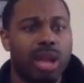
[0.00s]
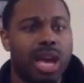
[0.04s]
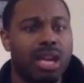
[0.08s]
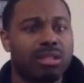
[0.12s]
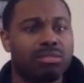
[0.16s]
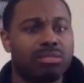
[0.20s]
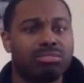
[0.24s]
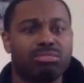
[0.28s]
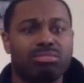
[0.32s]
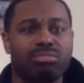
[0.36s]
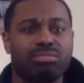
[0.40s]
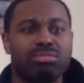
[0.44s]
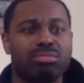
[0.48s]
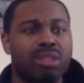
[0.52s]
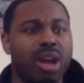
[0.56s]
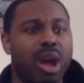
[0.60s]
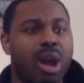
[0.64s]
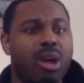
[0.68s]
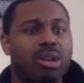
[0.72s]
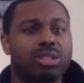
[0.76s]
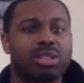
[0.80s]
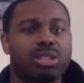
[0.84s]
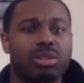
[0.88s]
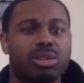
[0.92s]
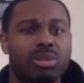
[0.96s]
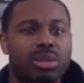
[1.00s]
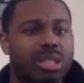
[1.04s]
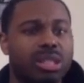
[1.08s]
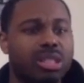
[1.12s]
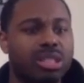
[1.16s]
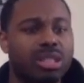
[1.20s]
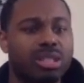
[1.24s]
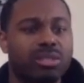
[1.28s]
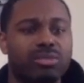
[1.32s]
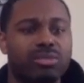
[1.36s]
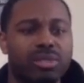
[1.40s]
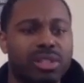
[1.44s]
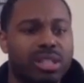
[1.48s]
Like
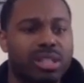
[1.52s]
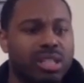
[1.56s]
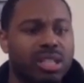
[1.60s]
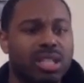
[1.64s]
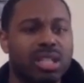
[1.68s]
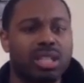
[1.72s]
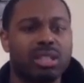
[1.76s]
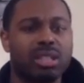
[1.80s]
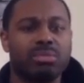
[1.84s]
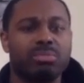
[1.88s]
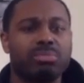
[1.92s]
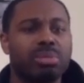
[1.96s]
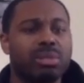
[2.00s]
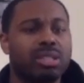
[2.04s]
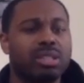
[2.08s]
Australia, fun.